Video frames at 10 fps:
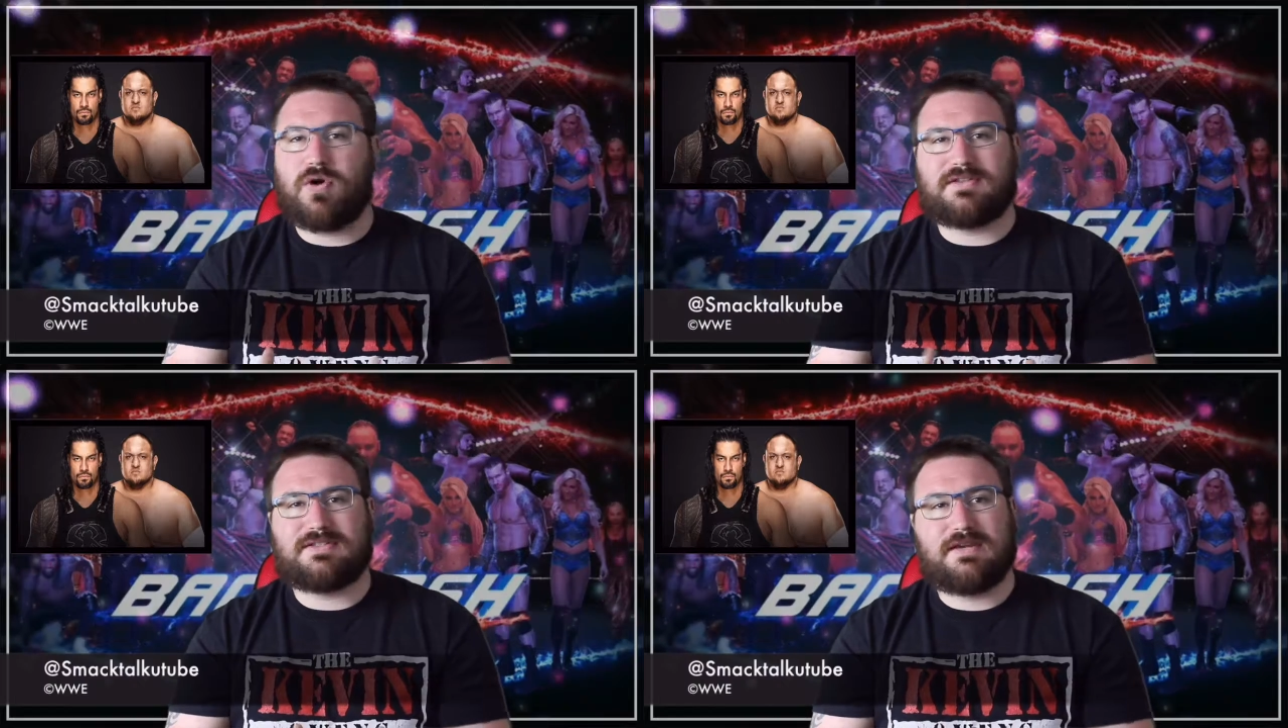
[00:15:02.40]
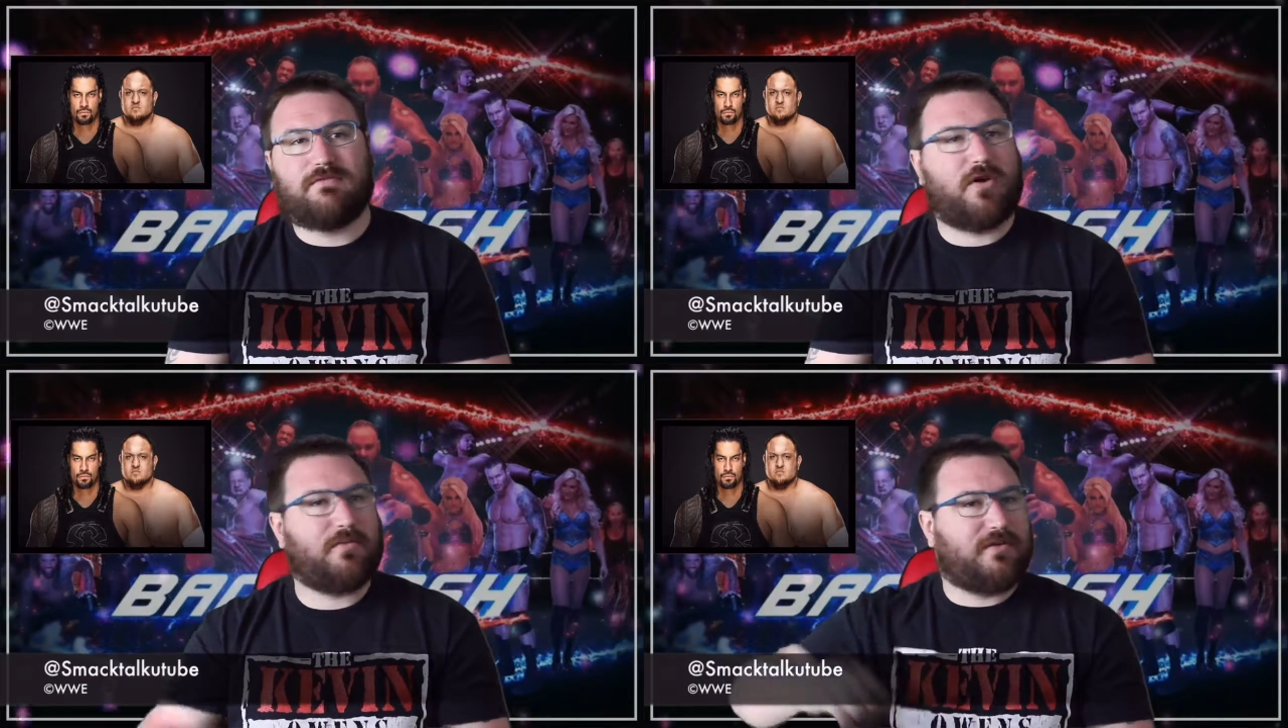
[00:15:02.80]
wanted to see
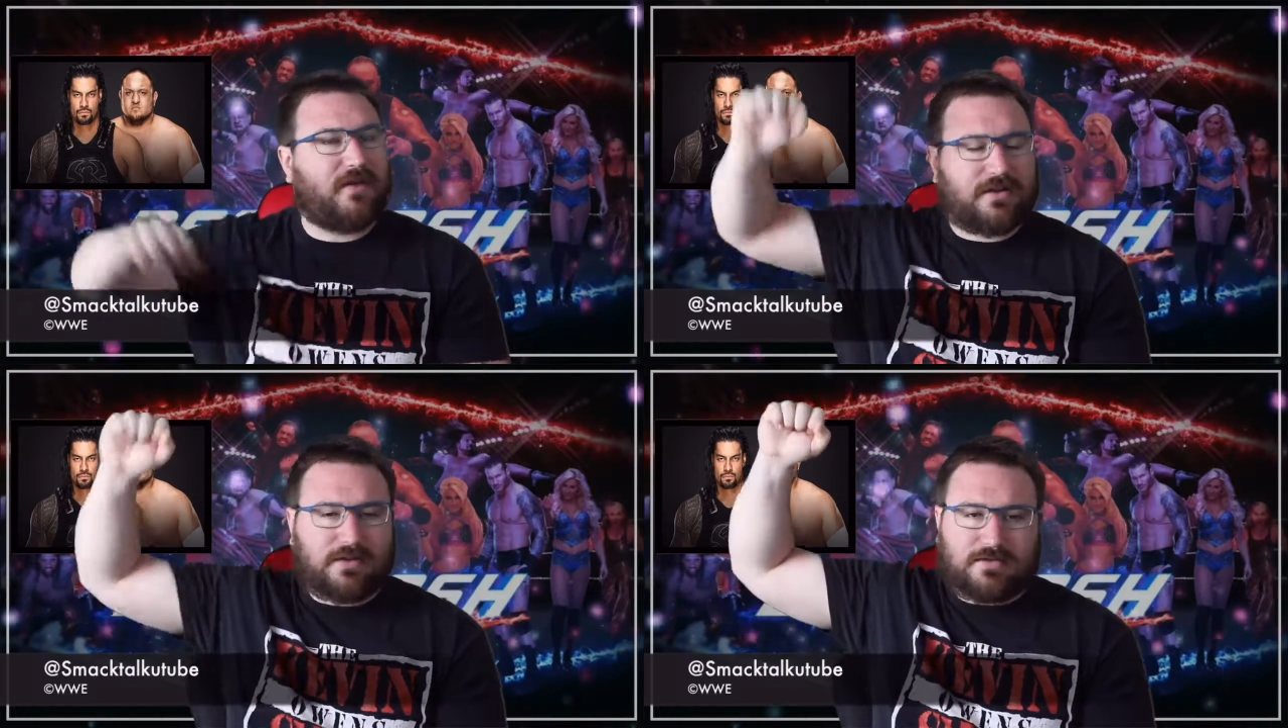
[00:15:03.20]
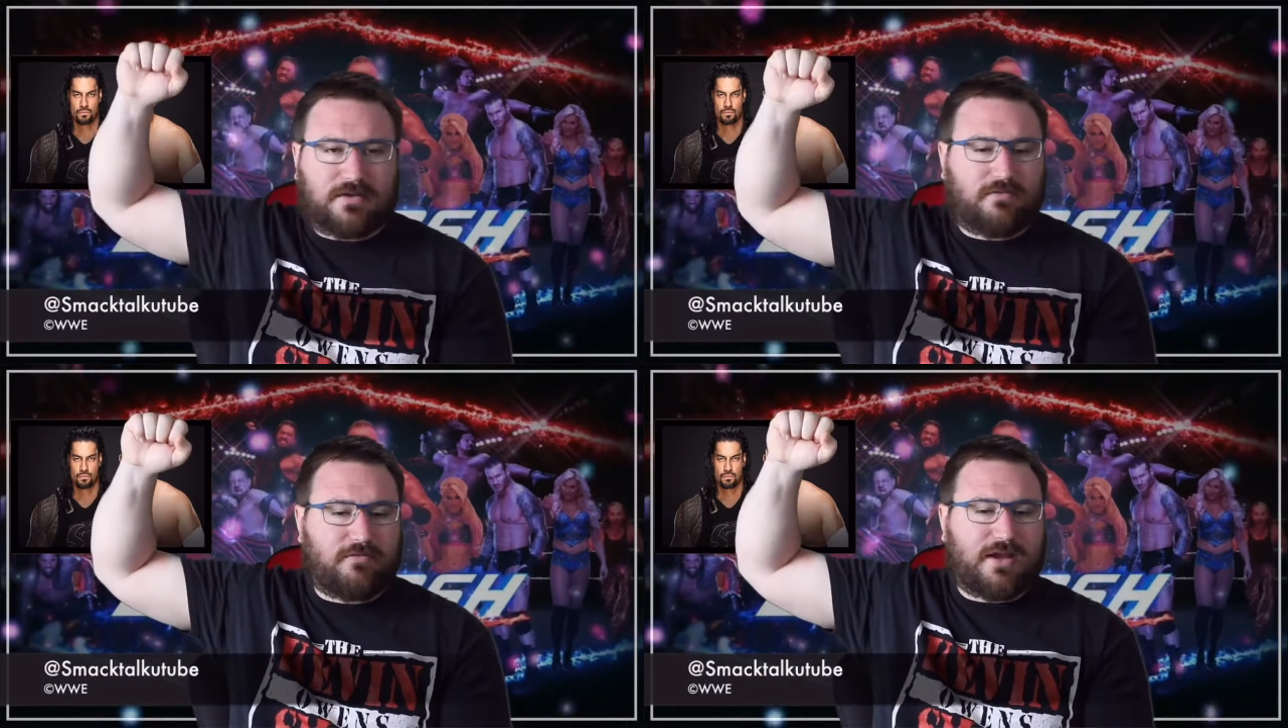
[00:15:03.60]
Roman
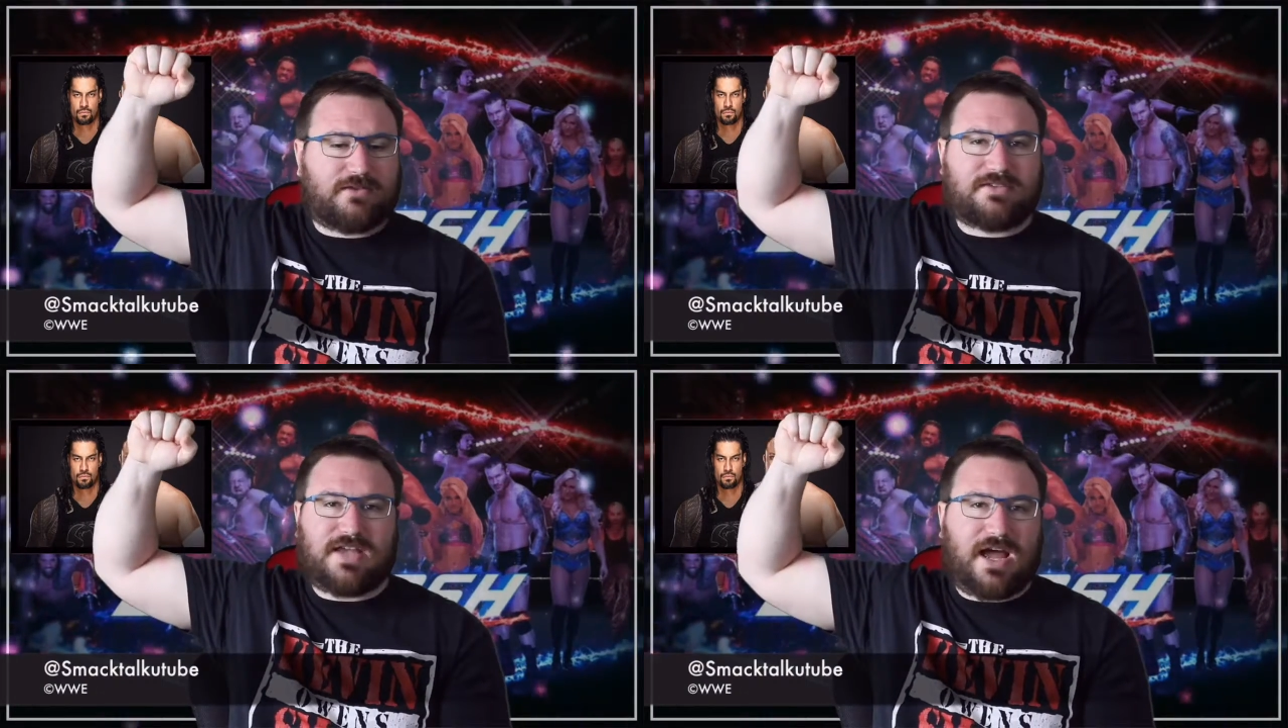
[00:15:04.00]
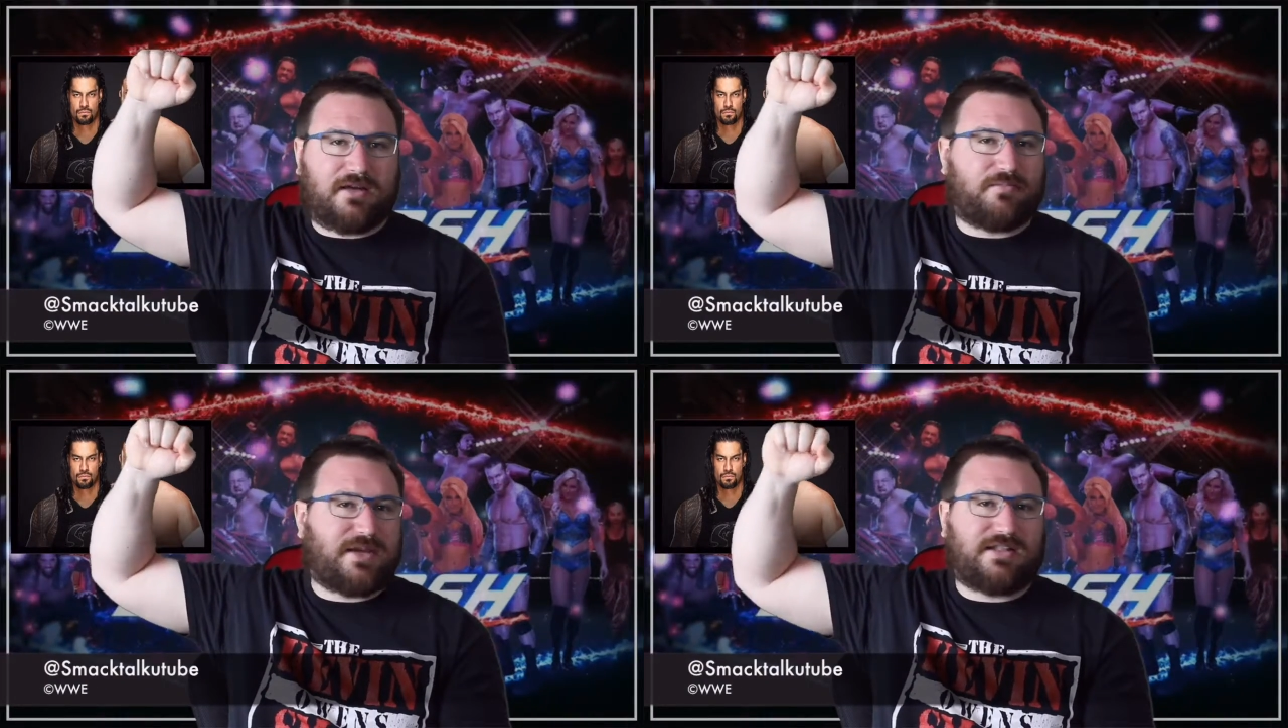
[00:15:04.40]
Reigns'
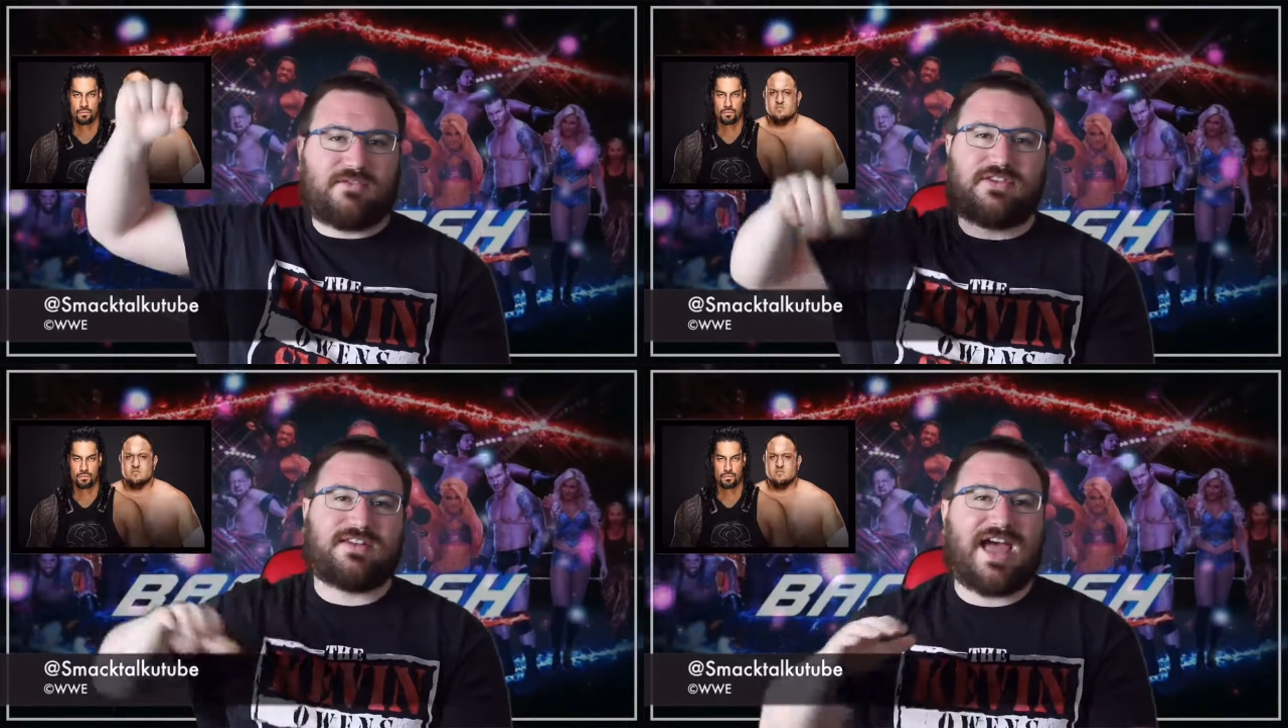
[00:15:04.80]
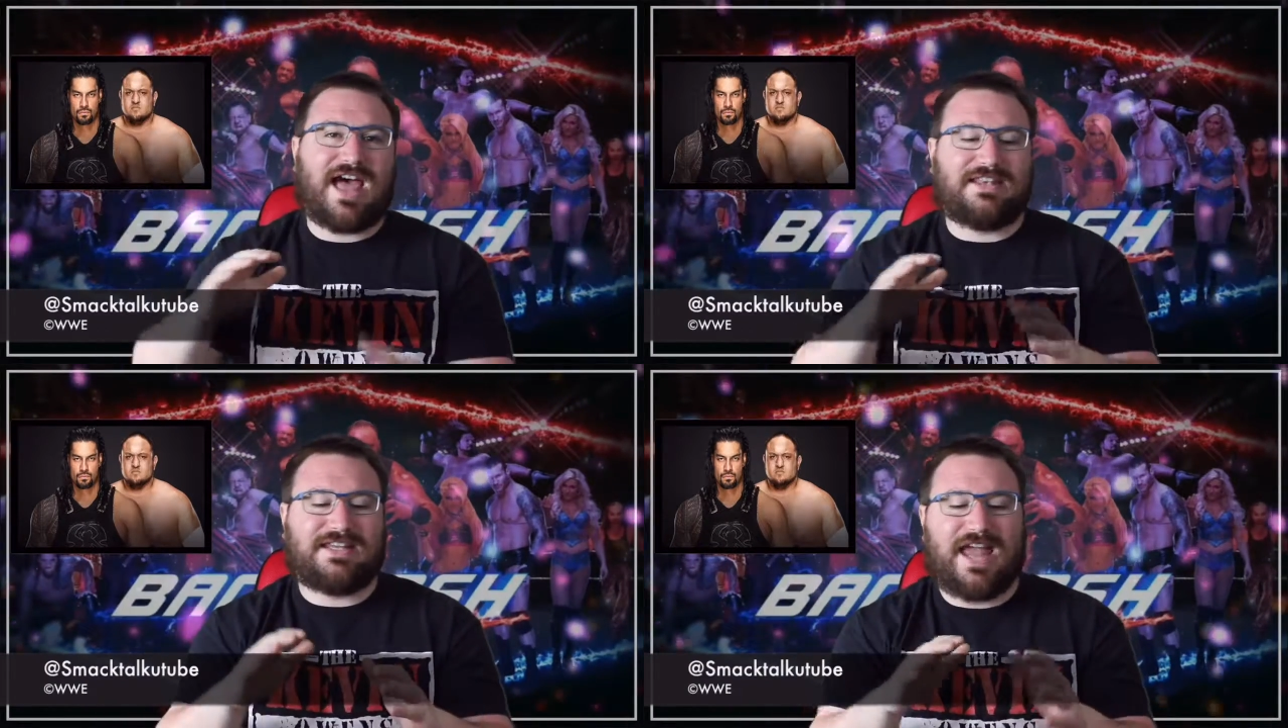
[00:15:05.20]
hand be lifted
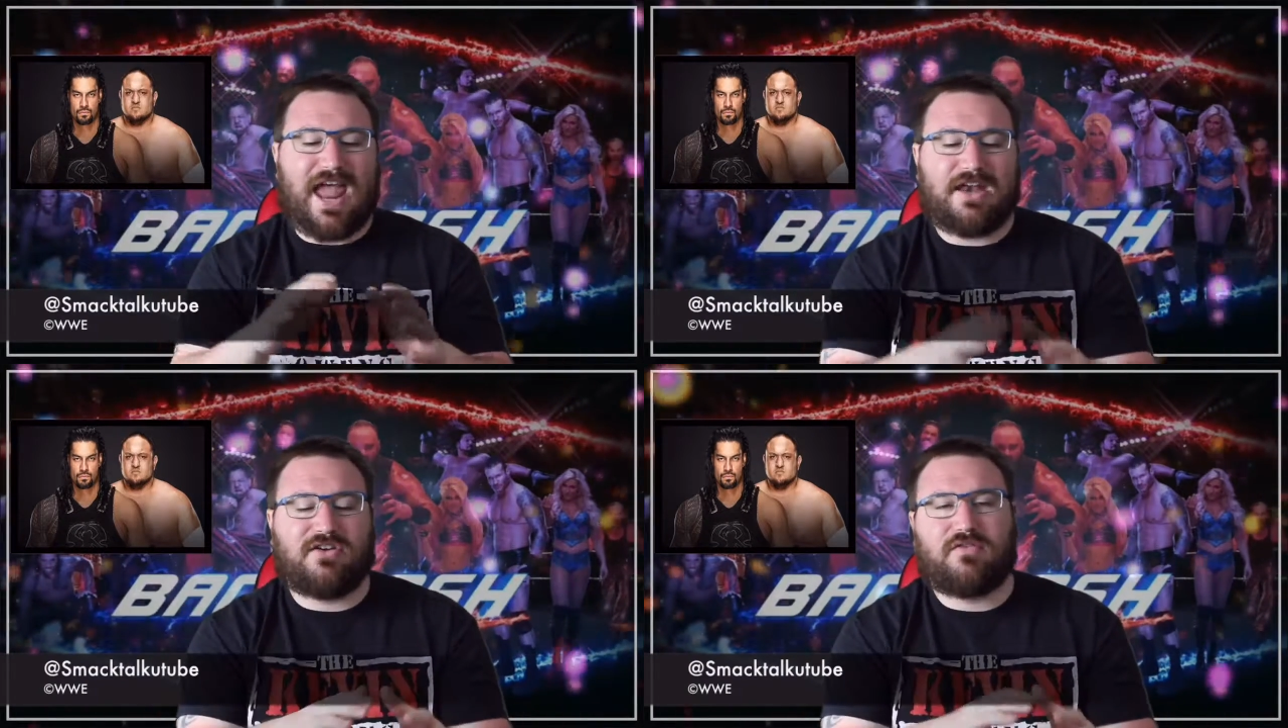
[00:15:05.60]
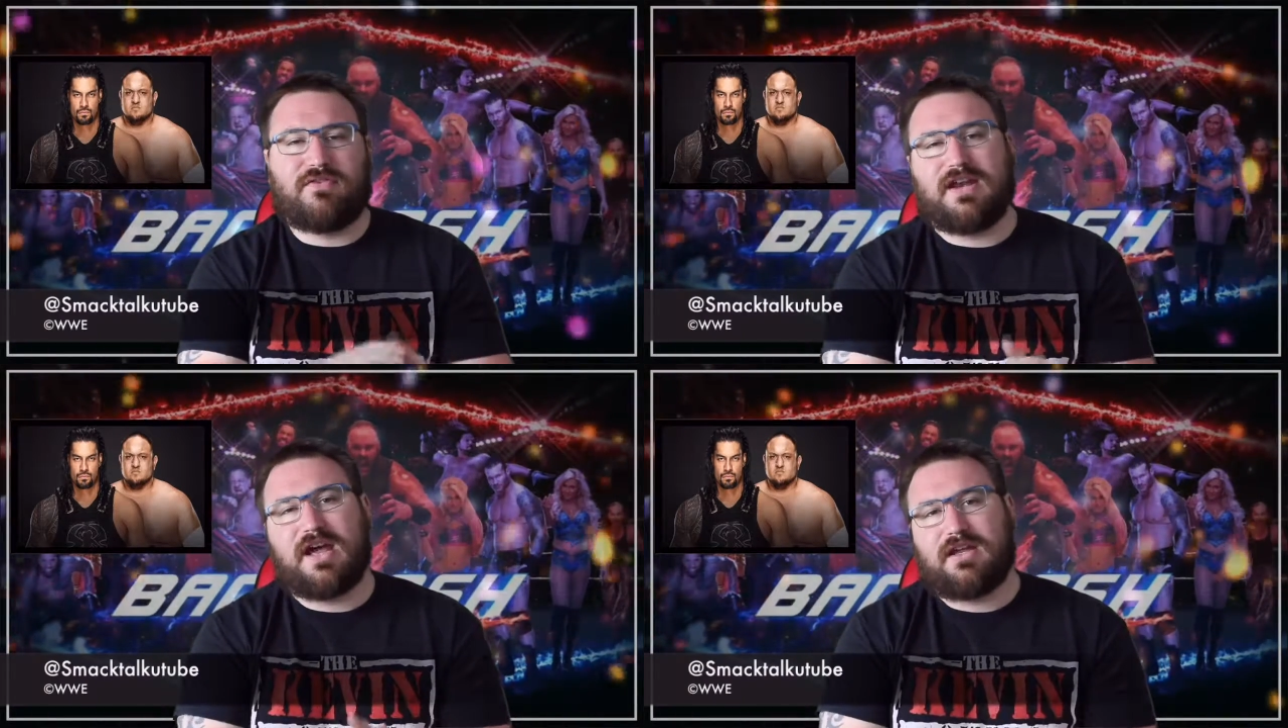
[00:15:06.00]
at the end
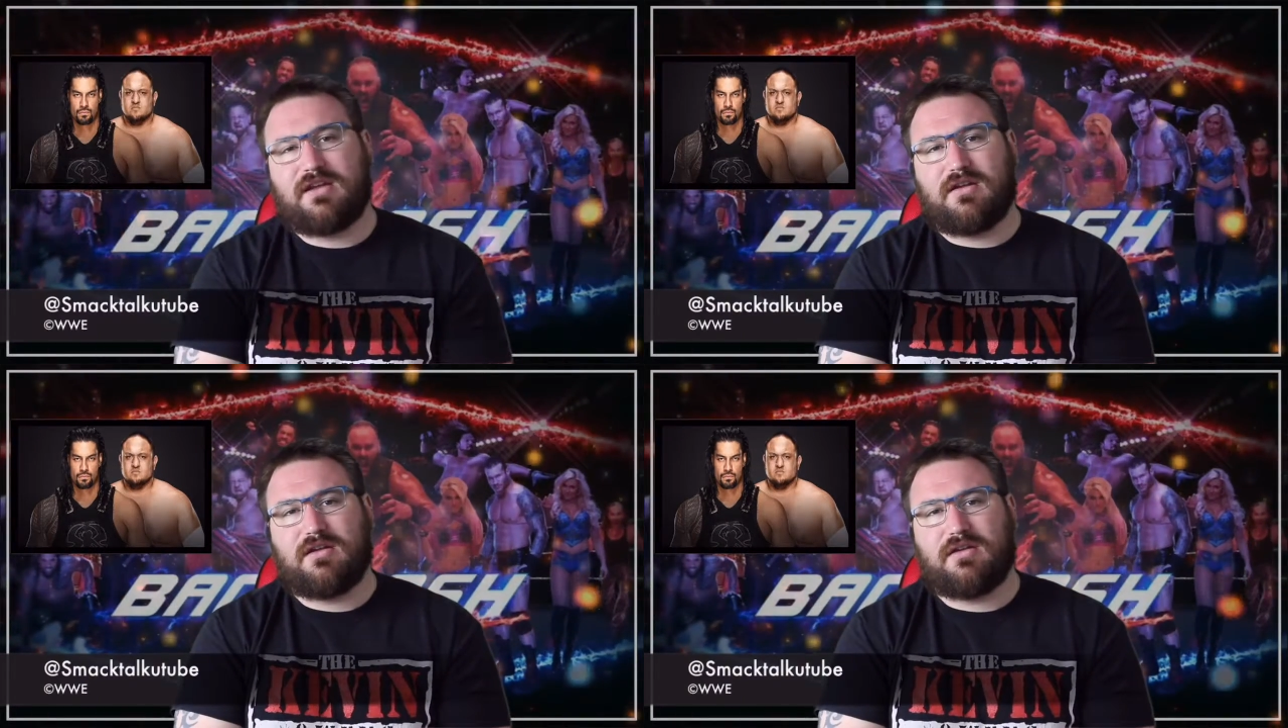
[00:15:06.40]
of the night.